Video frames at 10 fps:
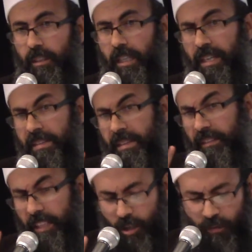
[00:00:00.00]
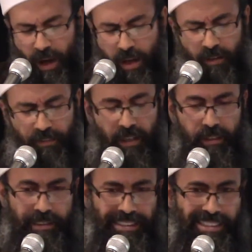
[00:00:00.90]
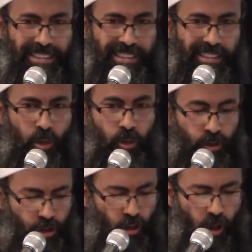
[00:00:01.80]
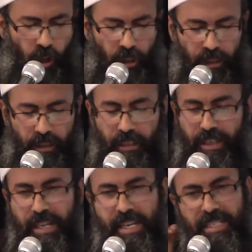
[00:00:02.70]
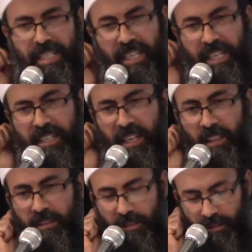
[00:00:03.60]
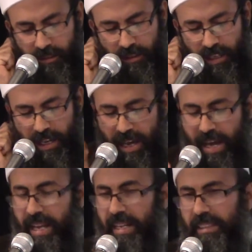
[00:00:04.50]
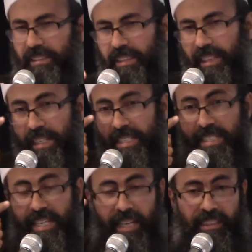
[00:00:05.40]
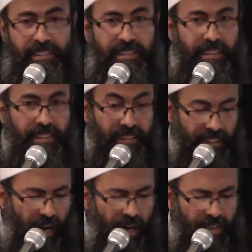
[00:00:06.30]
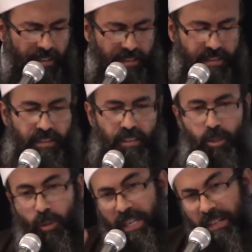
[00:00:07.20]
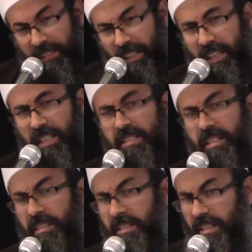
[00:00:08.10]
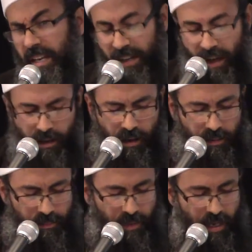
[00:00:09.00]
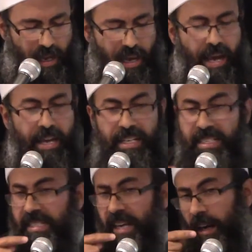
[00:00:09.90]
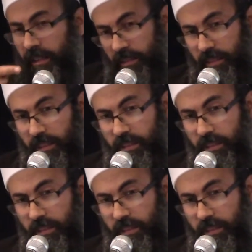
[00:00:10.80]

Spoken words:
in the day of Arafah control his hearing and his sight, his eyes, lower the gaze, doesn't see any haram, and his tongue